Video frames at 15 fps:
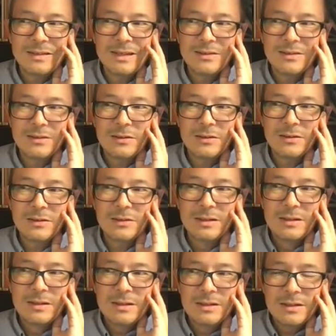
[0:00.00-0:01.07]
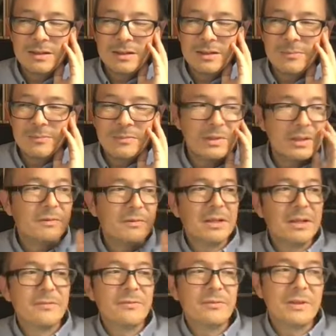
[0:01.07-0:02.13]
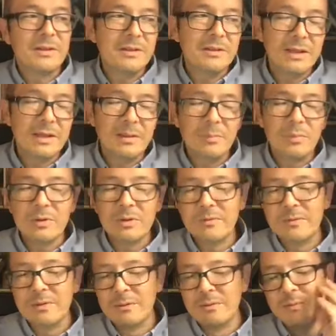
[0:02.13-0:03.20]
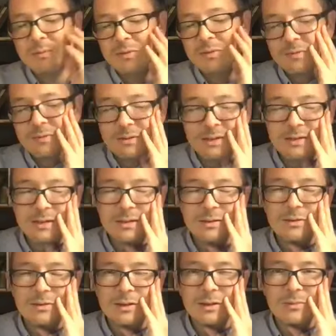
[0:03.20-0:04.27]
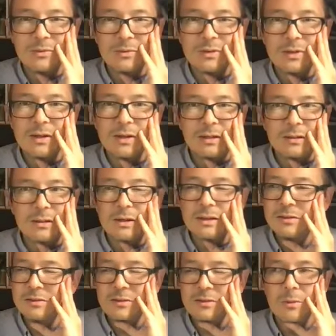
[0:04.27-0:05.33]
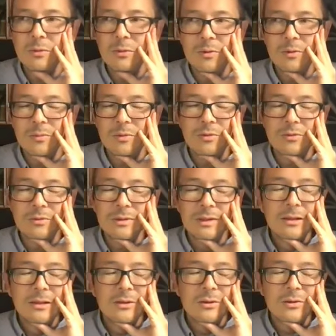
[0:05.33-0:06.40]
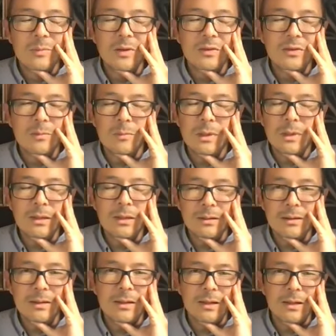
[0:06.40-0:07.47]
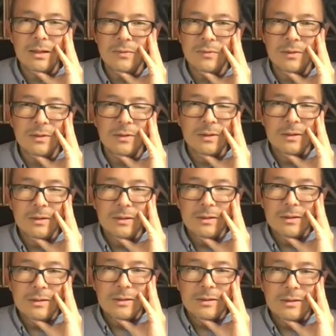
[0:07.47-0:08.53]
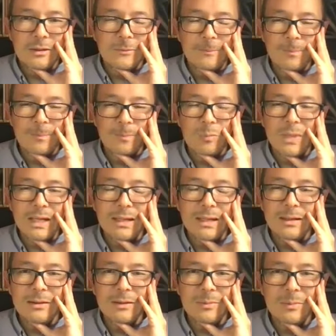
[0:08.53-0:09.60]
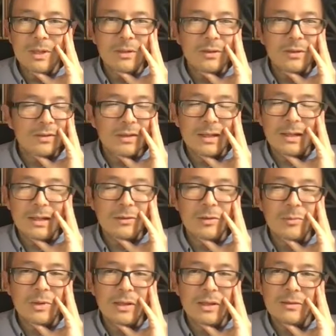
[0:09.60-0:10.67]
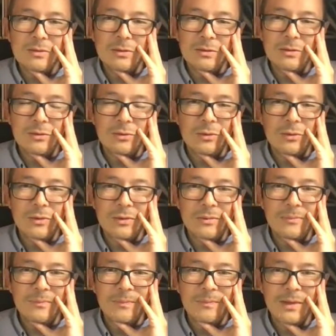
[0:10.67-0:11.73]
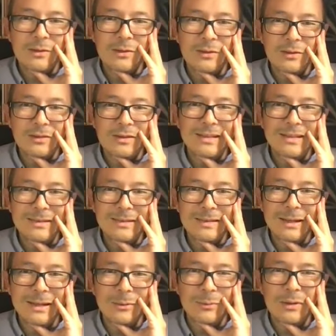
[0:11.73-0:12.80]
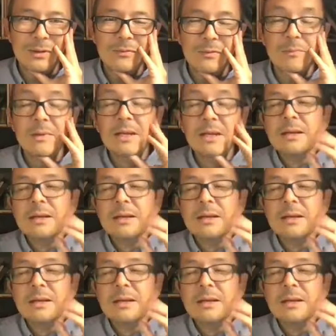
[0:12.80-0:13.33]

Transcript: yeah, so even after I did that book of the Grimm's fairy tale sculptures, I sold them all almost immediately after making them, because I had no place to store them. I just needed to get rid of them,